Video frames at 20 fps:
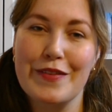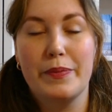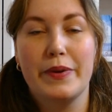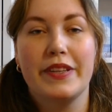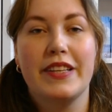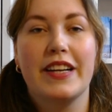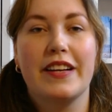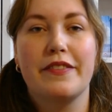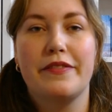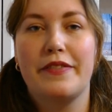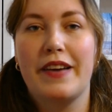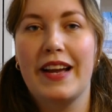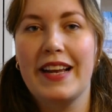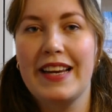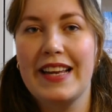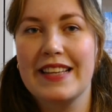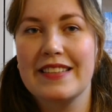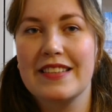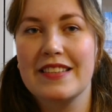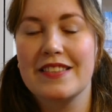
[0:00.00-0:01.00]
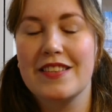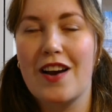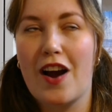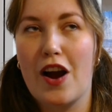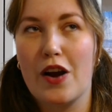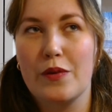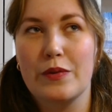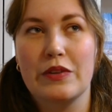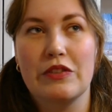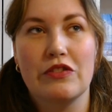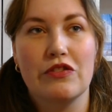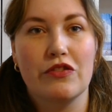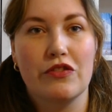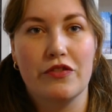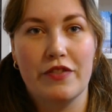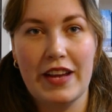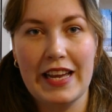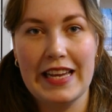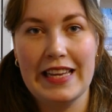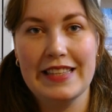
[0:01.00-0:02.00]
but their finances aren't
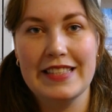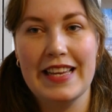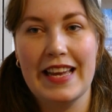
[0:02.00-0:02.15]
great